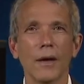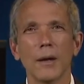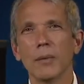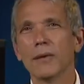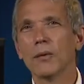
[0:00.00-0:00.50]

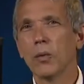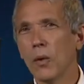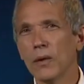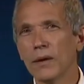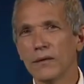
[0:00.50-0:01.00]
But the
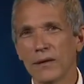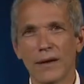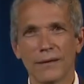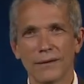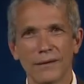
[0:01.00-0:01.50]
quoted
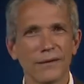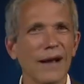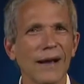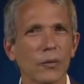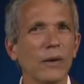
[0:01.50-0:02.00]
sentence is
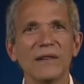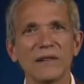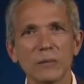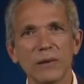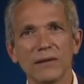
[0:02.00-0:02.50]
not
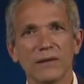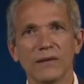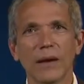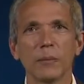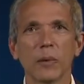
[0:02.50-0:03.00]
reasonably
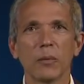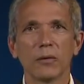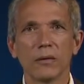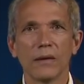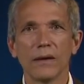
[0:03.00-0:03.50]
susceptible
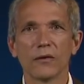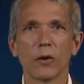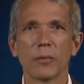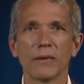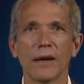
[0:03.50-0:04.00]
to the
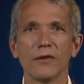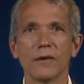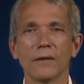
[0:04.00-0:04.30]
interpretation